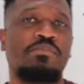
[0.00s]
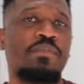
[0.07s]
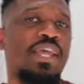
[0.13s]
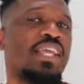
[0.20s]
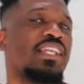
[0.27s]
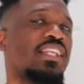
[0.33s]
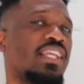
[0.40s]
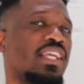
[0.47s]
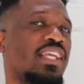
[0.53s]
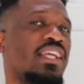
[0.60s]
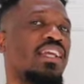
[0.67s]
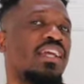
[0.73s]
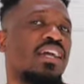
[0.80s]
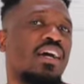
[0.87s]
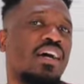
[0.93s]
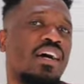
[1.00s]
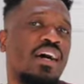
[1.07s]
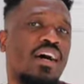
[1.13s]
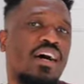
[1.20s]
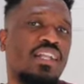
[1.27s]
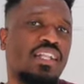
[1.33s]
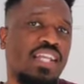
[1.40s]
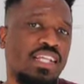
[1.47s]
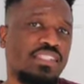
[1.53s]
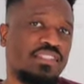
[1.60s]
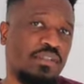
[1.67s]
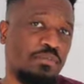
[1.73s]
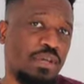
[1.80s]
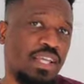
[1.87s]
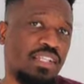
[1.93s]
mainly
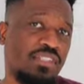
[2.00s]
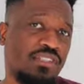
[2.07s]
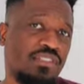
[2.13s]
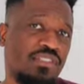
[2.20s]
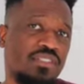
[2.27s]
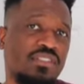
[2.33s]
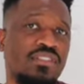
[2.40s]
Alexa based.